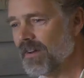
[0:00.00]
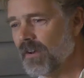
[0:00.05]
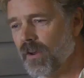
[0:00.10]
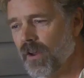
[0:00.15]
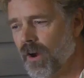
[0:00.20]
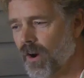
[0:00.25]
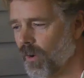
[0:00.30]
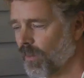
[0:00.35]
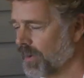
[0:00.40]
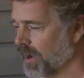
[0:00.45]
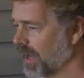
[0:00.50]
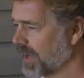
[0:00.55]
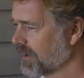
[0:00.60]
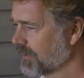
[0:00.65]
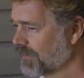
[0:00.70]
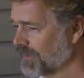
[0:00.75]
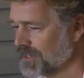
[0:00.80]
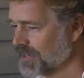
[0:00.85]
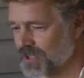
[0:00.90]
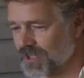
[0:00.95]
No, not
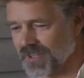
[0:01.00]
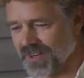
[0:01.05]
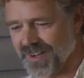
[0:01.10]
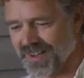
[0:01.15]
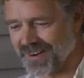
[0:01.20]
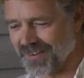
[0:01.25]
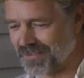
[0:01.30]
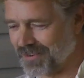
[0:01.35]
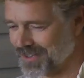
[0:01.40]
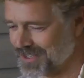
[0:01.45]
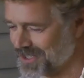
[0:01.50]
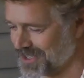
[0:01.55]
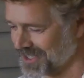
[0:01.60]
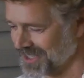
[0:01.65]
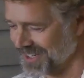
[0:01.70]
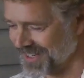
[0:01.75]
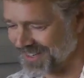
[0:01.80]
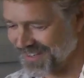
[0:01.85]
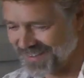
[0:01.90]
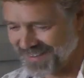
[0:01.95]
if
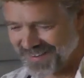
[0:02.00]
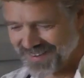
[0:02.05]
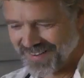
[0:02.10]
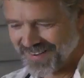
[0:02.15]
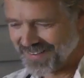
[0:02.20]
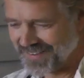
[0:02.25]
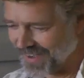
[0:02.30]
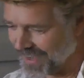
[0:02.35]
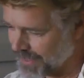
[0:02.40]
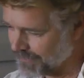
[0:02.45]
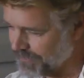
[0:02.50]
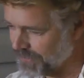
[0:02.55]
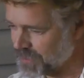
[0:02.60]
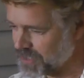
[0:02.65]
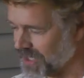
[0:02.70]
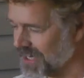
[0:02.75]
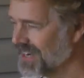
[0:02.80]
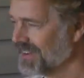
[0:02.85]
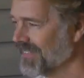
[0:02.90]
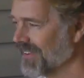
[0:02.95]

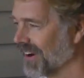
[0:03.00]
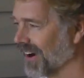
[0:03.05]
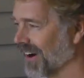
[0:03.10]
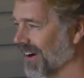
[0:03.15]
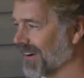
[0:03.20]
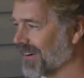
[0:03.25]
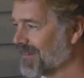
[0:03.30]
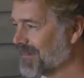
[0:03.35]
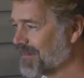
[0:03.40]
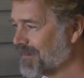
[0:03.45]
it's in there.